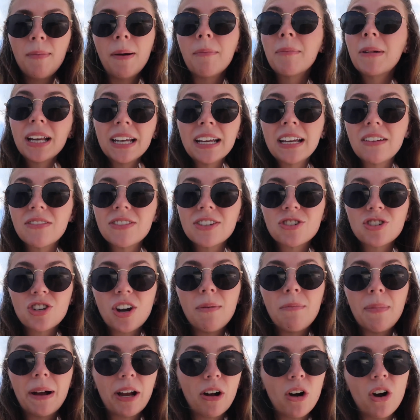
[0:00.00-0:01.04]
I'm gonna give this
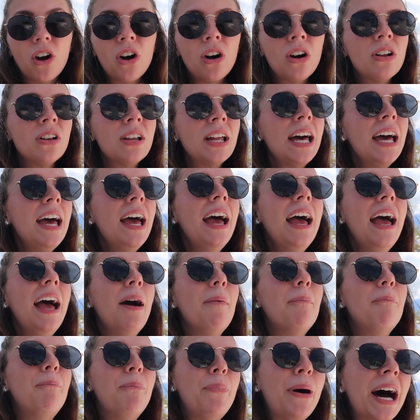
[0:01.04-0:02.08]
job my all,
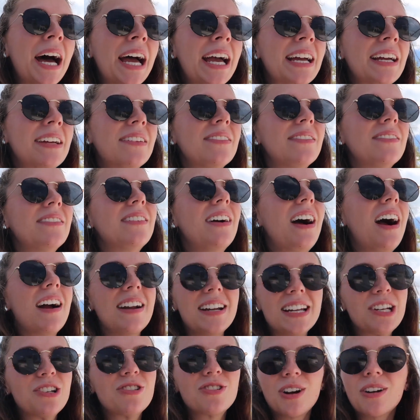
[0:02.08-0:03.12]
but I
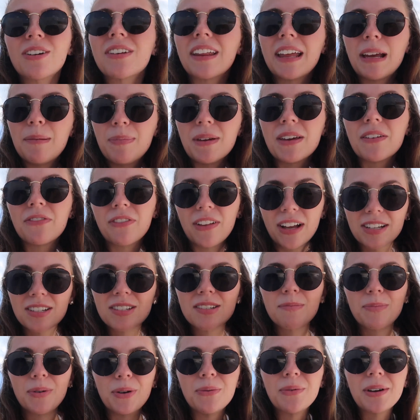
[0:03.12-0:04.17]
need y'all to like be
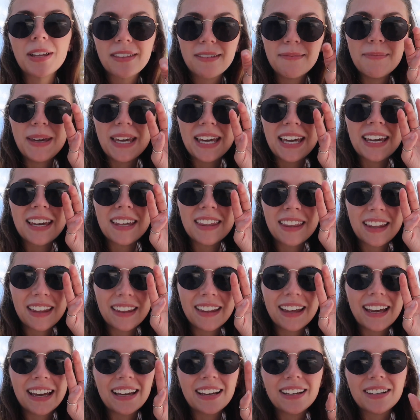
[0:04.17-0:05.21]
flexible with me that
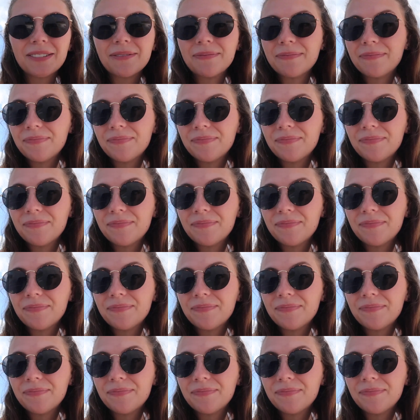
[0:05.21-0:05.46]
like